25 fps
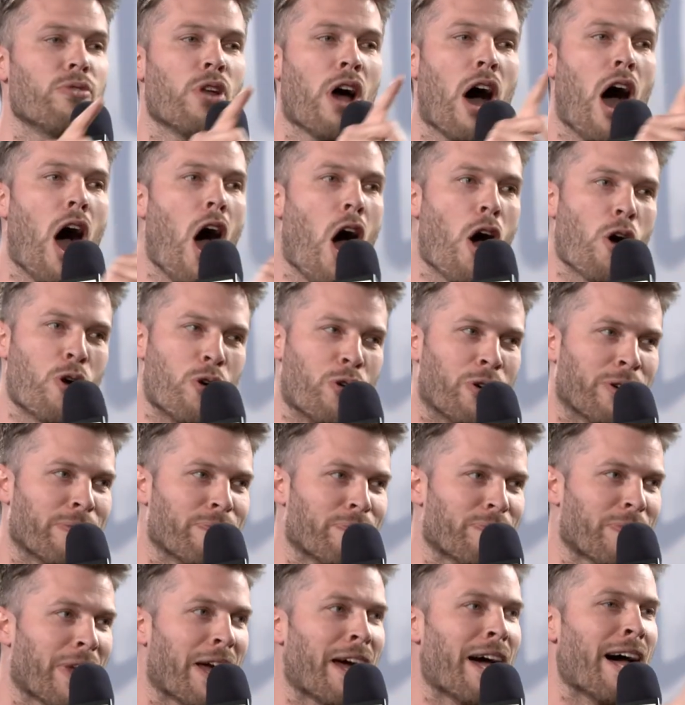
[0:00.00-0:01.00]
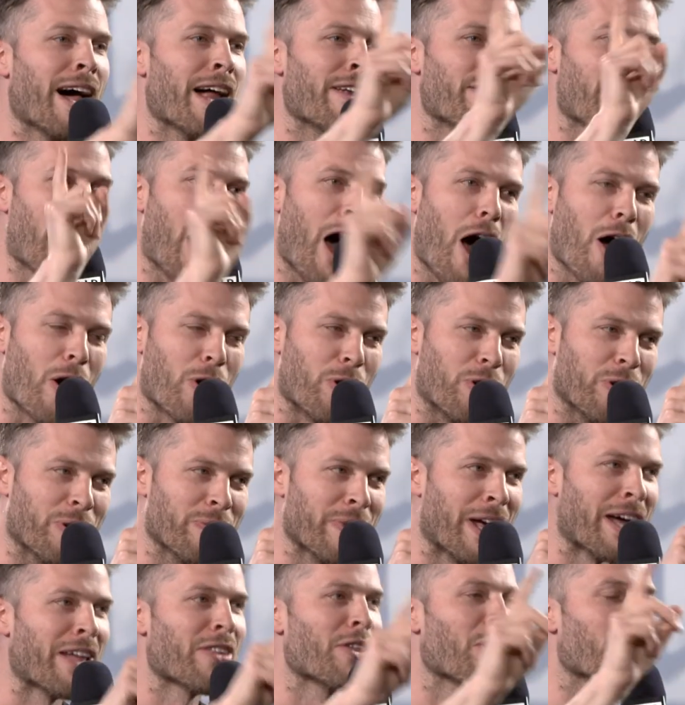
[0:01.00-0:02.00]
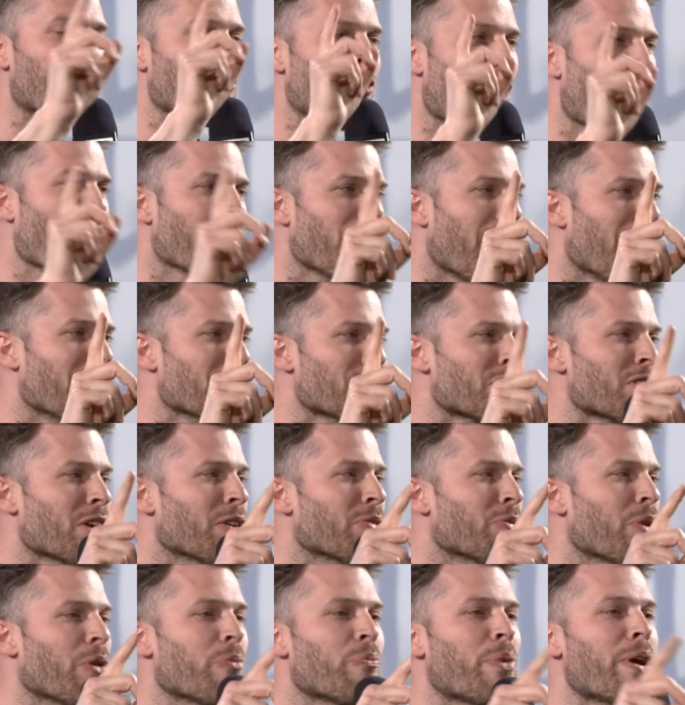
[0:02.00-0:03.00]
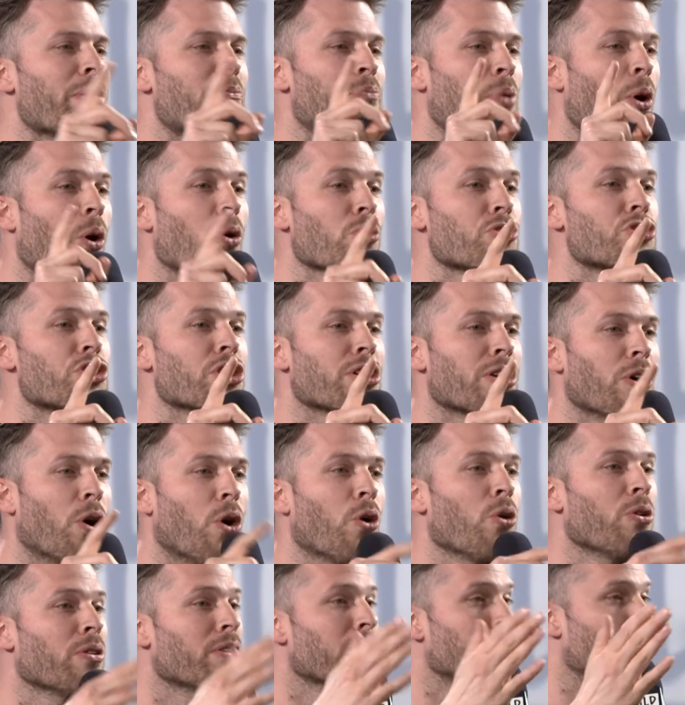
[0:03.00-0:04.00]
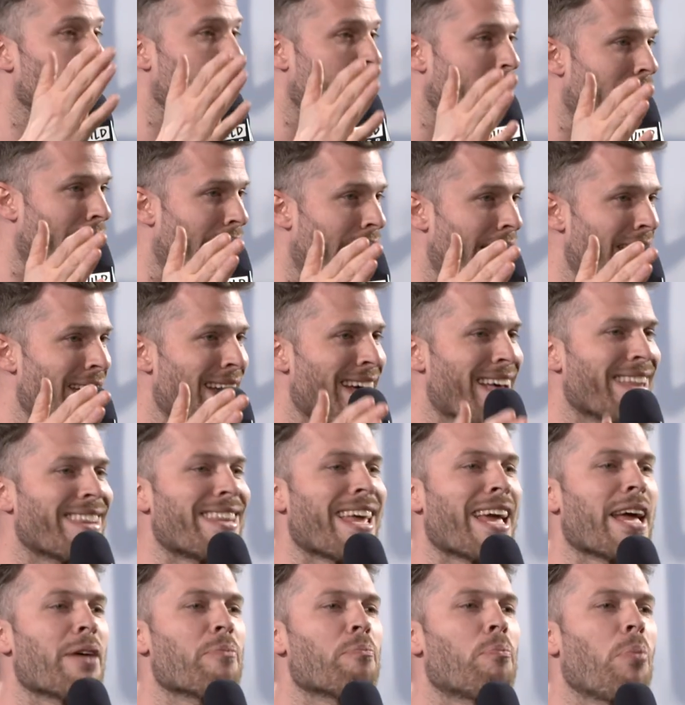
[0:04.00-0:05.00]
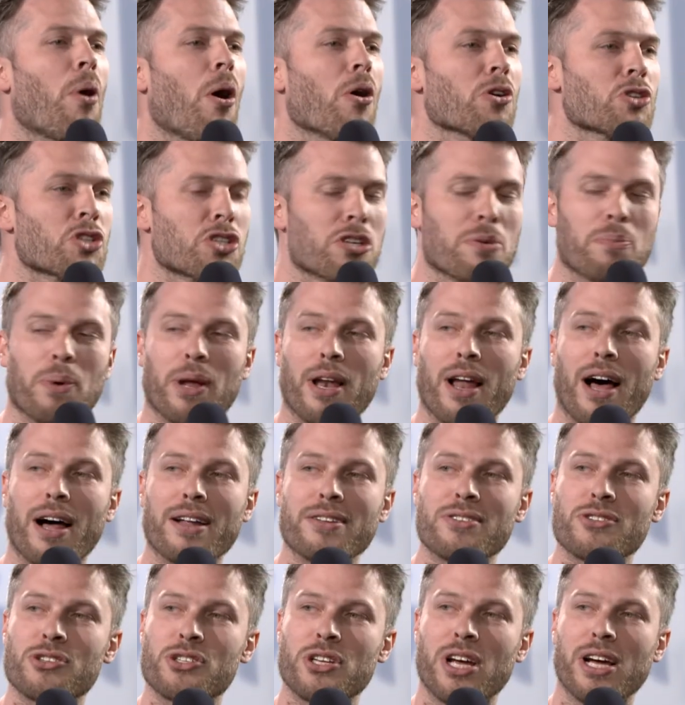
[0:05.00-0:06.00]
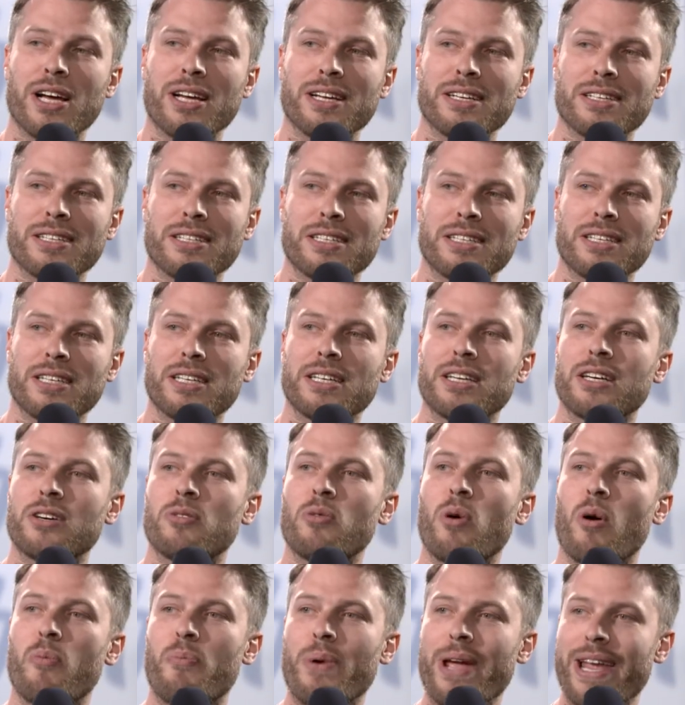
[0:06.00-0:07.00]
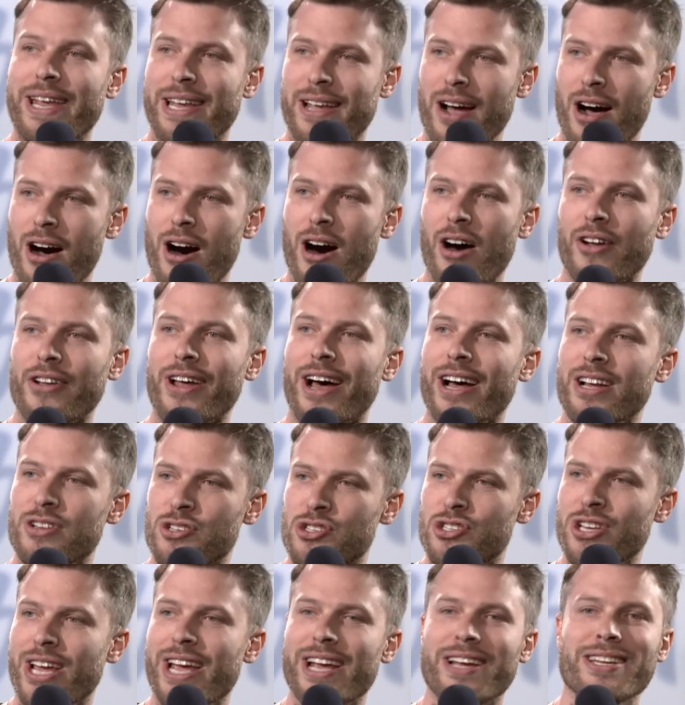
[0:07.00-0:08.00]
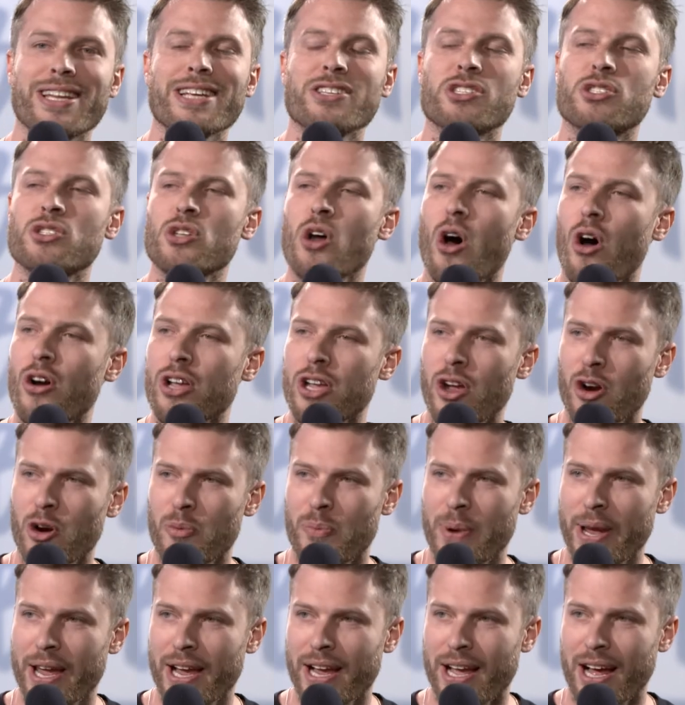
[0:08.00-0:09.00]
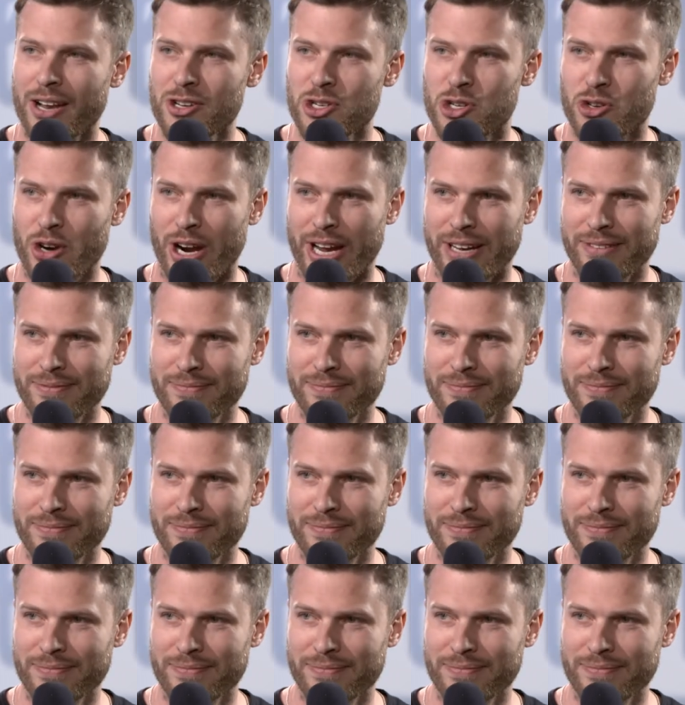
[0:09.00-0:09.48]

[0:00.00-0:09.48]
No! The wrong answer would be Portugal, B. The impossible answer would be Ghana, C, because it's not a European country.